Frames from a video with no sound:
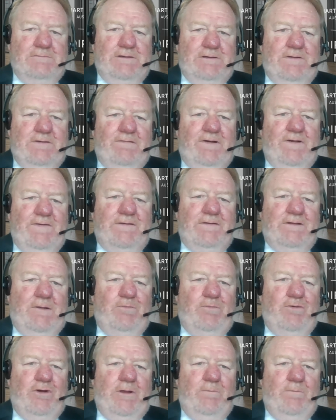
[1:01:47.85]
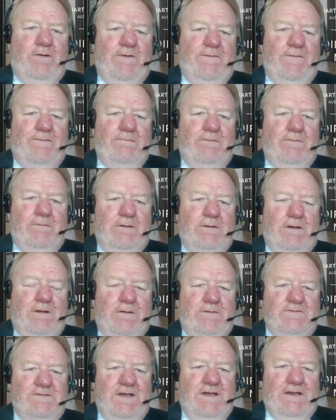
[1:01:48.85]
increasingly putting pressure on
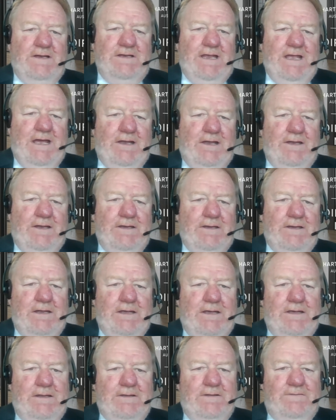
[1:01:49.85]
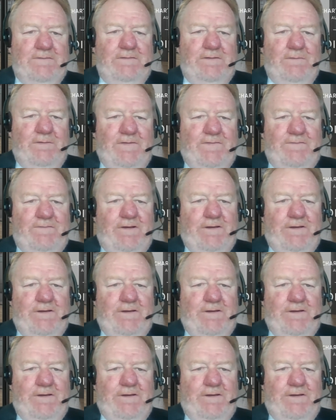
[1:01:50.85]
Janet Yellen, the U.S.